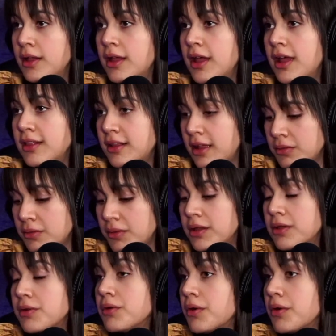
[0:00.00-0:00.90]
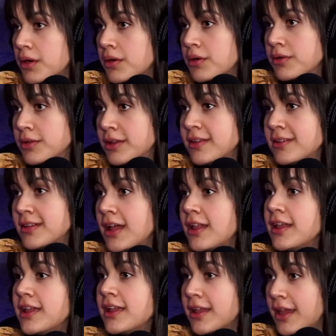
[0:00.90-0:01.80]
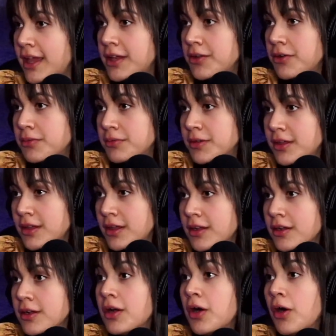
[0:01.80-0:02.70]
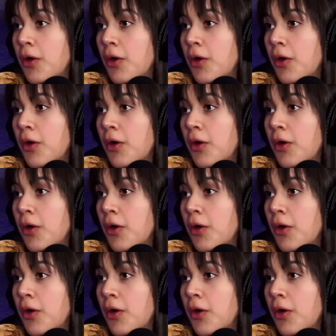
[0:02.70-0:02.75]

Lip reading: and that's why you are only selling 8 homes a year?